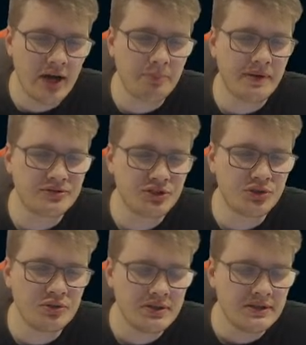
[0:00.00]
outbound
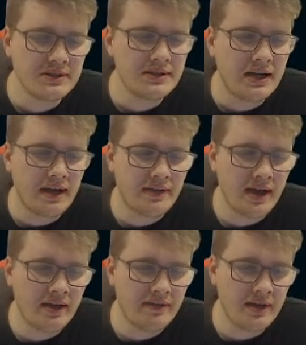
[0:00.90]
to, and
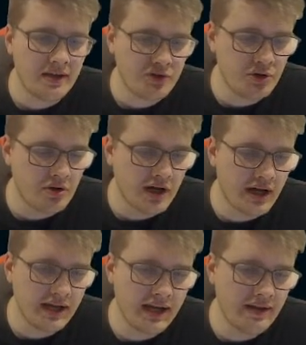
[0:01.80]
then the
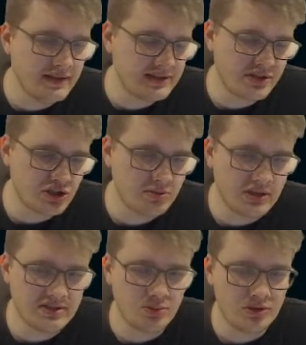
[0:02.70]
URI, again, this is
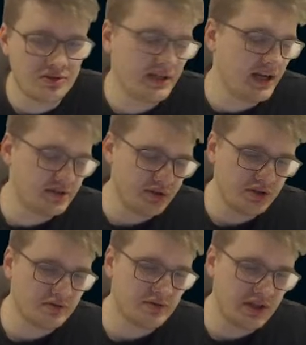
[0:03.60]
customizable again, so you
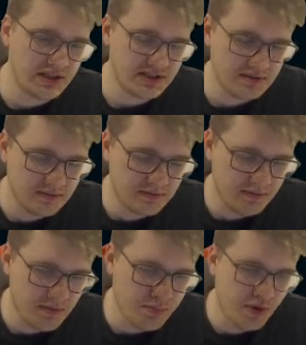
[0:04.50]
can
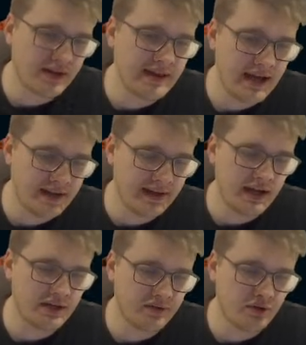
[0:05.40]
break that
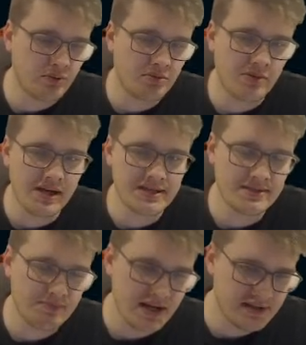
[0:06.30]
indicator of
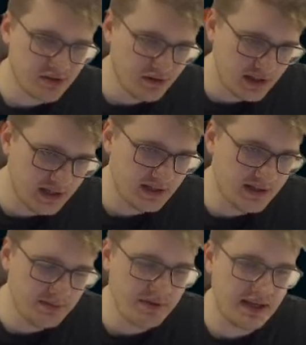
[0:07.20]
compromise based on the
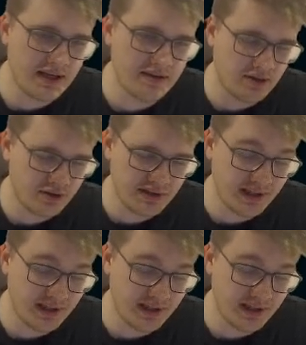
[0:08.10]
beacon or